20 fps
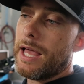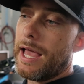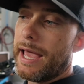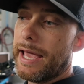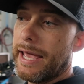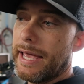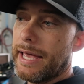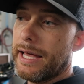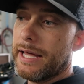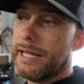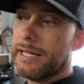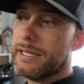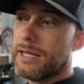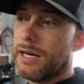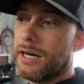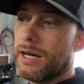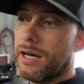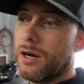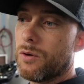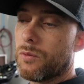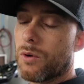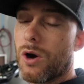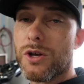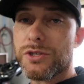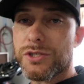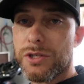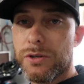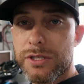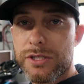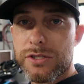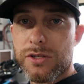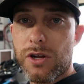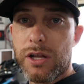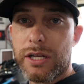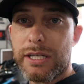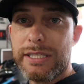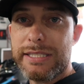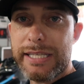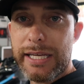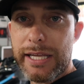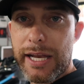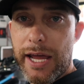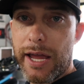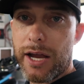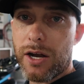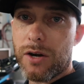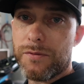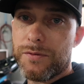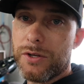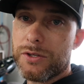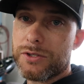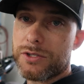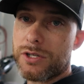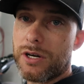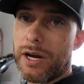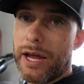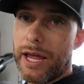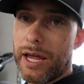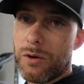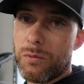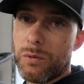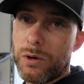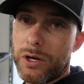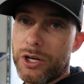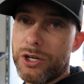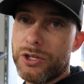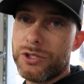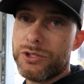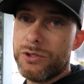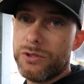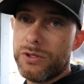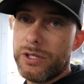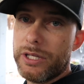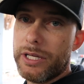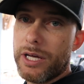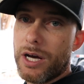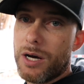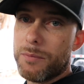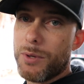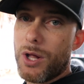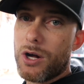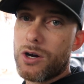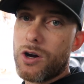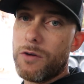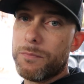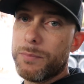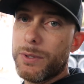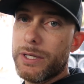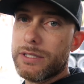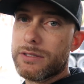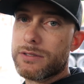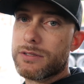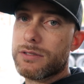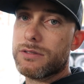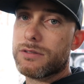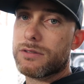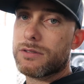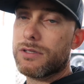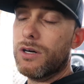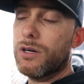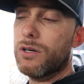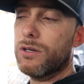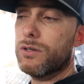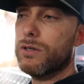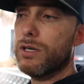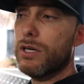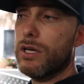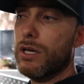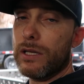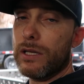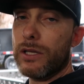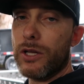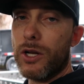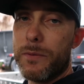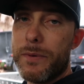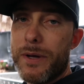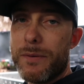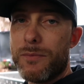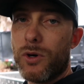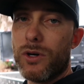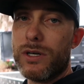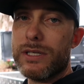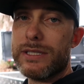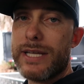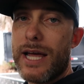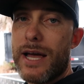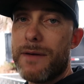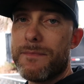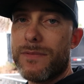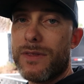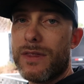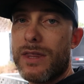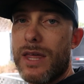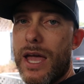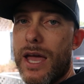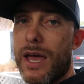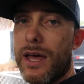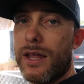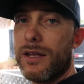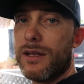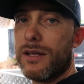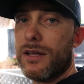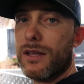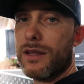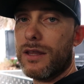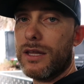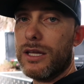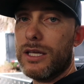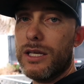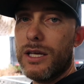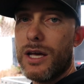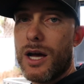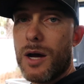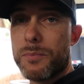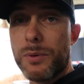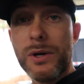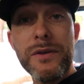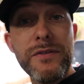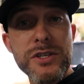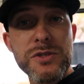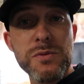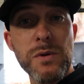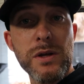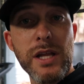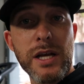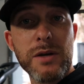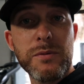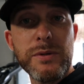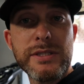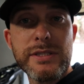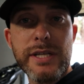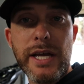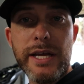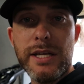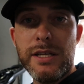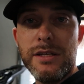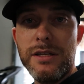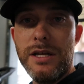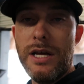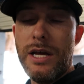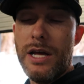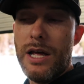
and we're also installing a DNA air filter, and we're gonna do the block-off plates. So a little bit more in depth than the previous one, like we stated.